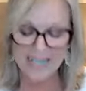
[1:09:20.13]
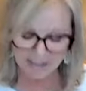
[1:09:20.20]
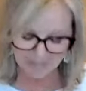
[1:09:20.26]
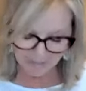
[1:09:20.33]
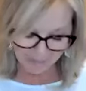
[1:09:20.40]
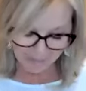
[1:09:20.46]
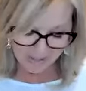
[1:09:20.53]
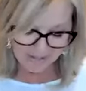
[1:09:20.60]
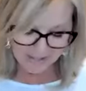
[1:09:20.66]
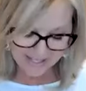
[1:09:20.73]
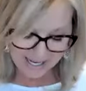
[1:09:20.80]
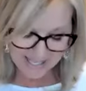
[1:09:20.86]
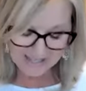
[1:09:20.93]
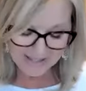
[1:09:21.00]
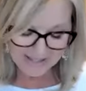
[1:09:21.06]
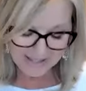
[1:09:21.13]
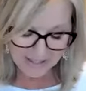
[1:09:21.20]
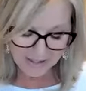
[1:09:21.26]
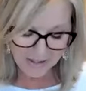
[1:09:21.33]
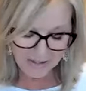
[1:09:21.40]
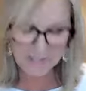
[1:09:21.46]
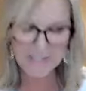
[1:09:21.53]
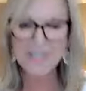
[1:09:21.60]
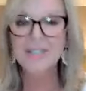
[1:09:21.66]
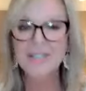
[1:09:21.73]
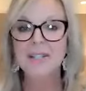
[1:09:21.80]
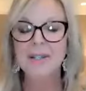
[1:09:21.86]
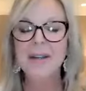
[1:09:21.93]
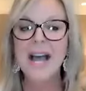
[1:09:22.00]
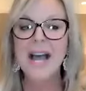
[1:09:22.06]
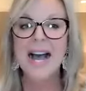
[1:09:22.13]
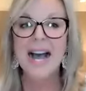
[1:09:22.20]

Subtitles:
I mean, one of the nicest things you can do.